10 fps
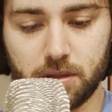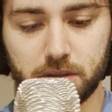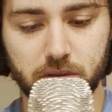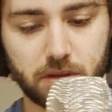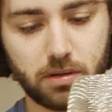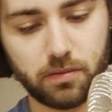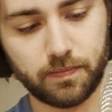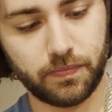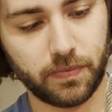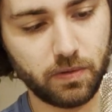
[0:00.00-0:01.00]
So
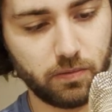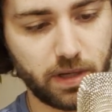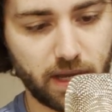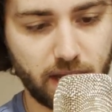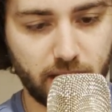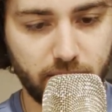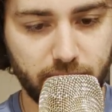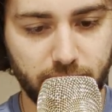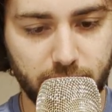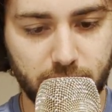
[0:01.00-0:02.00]
we have
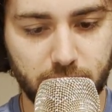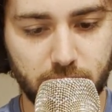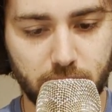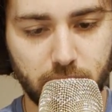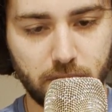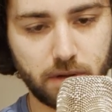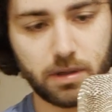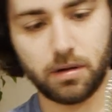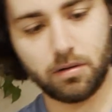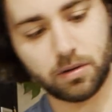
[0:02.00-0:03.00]

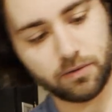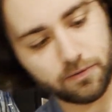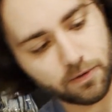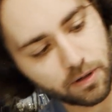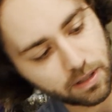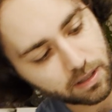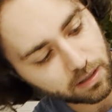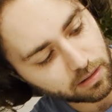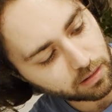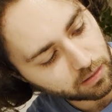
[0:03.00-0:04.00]
on the front
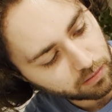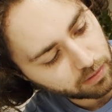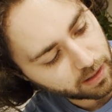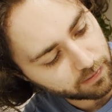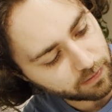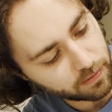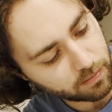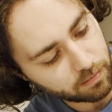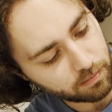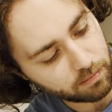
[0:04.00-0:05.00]
here, we have
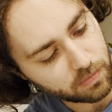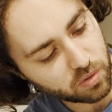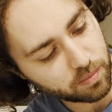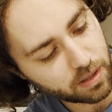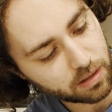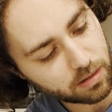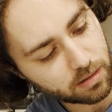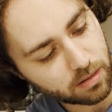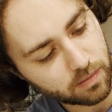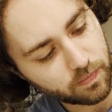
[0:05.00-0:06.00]
mute button,
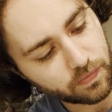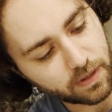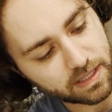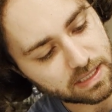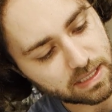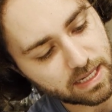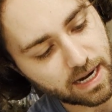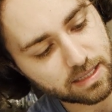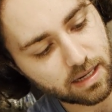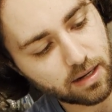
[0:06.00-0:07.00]
nice and
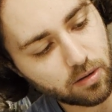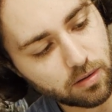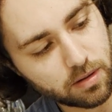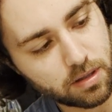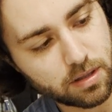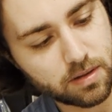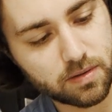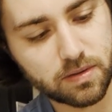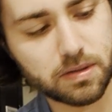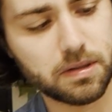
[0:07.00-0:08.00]
tactile.
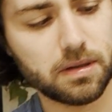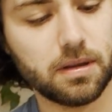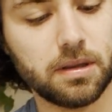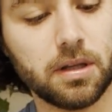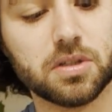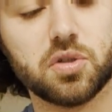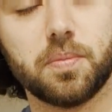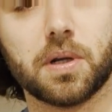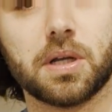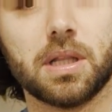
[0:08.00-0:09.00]
It's not
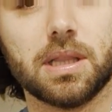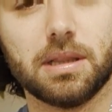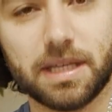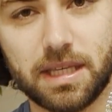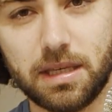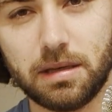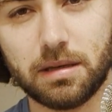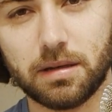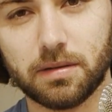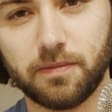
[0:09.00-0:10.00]
super clicky.
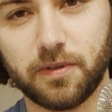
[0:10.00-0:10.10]
It